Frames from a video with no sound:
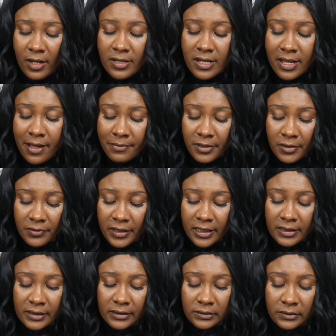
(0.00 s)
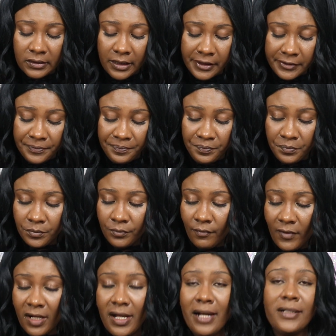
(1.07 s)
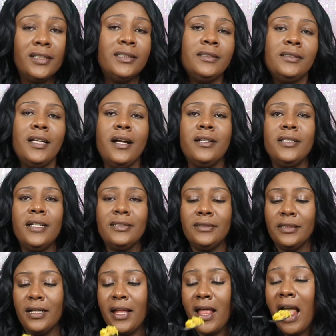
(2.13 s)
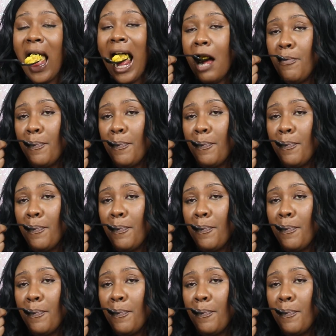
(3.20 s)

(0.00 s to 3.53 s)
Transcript: Yeah, I'm gonna get cussed out. I got cussed out yesterday